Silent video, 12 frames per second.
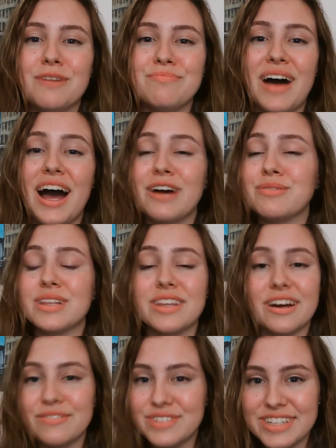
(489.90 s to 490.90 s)
I would
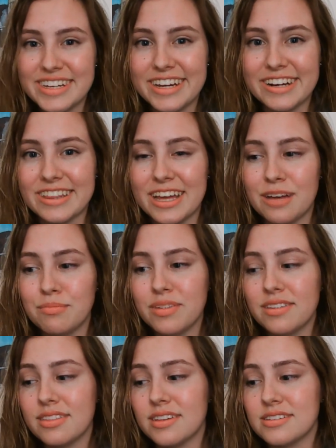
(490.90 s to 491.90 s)
love to hear
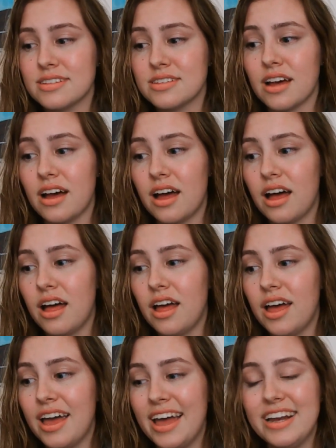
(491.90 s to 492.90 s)
them. This is
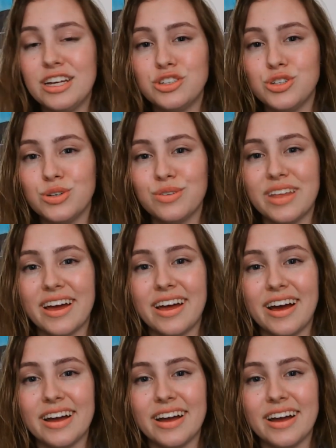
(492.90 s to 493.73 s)
an issue that